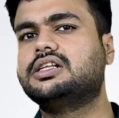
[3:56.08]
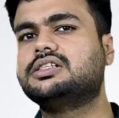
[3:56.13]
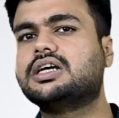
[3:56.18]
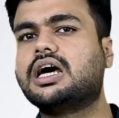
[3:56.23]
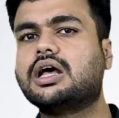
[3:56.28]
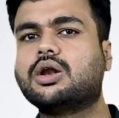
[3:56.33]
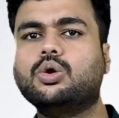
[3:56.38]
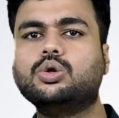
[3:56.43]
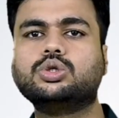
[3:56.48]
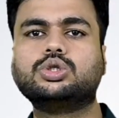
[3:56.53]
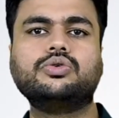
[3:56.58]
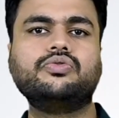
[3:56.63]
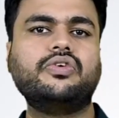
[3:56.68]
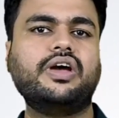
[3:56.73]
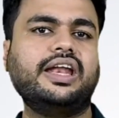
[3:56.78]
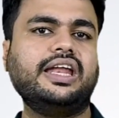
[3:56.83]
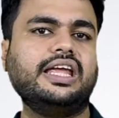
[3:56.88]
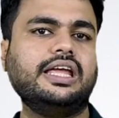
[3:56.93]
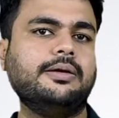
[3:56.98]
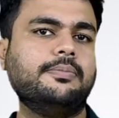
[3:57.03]
are also
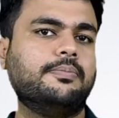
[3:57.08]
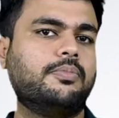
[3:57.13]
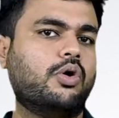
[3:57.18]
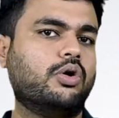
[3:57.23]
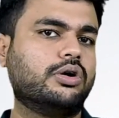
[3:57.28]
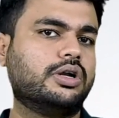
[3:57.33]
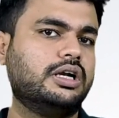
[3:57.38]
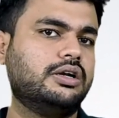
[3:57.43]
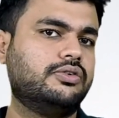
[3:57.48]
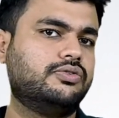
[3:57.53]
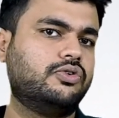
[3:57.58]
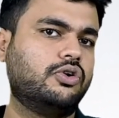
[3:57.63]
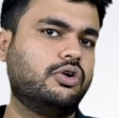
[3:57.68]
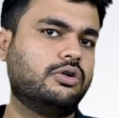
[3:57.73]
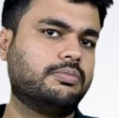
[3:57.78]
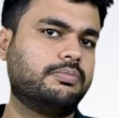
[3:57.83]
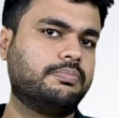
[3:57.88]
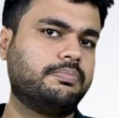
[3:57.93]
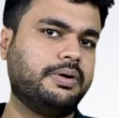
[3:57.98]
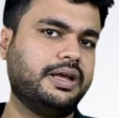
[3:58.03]
very important
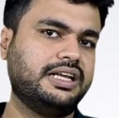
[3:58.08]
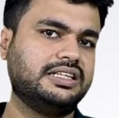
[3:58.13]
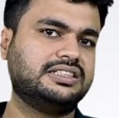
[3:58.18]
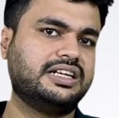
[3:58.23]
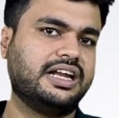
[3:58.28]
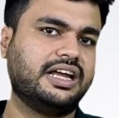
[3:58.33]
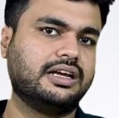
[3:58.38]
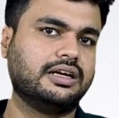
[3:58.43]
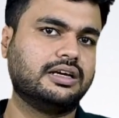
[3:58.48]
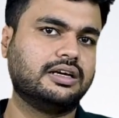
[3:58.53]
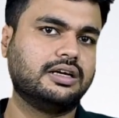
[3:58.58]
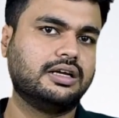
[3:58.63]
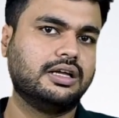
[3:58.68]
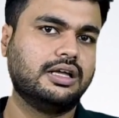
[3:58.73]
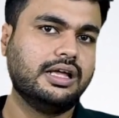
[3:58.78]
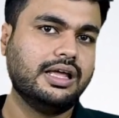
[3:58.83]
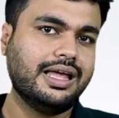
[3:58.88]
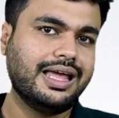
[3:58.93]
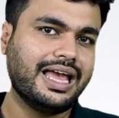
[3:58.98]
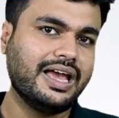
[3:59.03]
for page rank.
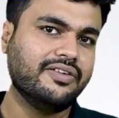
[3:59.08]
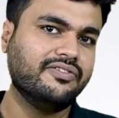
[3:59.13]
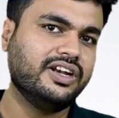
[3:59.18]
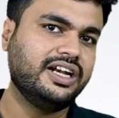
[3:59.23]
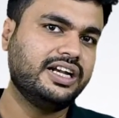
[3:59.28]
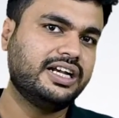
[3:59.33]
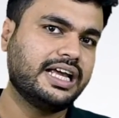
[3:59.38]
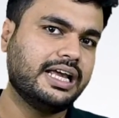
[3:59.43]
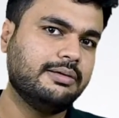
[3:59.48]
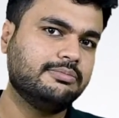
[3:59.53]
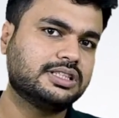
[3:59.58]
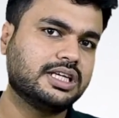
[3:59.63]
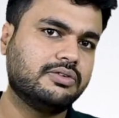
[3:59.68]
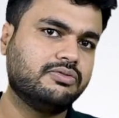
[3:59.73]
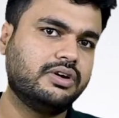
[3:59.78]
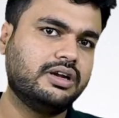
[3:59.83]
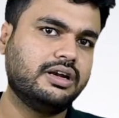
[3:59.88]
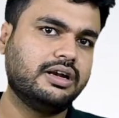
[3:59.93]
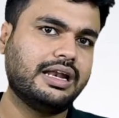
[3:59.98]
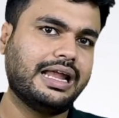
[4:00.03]
Every time
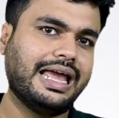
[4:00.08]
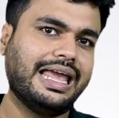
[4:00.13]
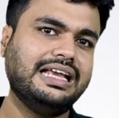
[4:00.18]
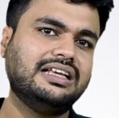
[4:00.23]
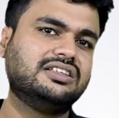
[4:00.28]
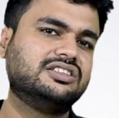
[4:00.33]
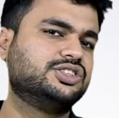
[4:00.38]
someone likes,